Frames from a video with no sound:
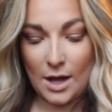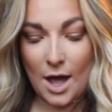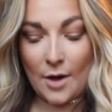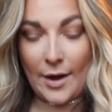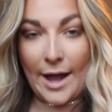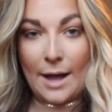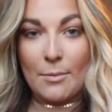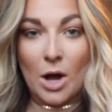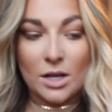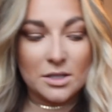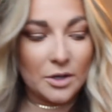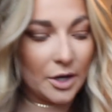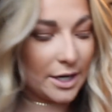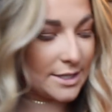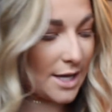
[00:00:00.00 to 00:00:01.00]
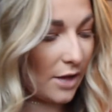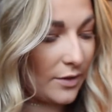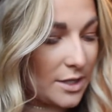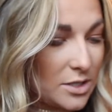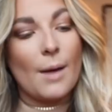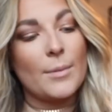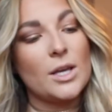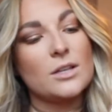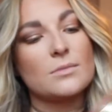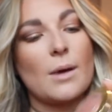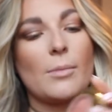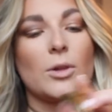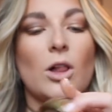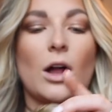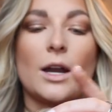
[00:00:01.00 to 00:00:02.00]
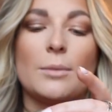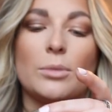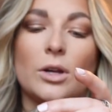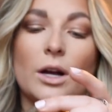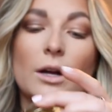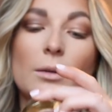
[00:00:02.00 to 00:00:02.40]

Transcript: Okay, I'm also going to tell this. I'm going to use my Milani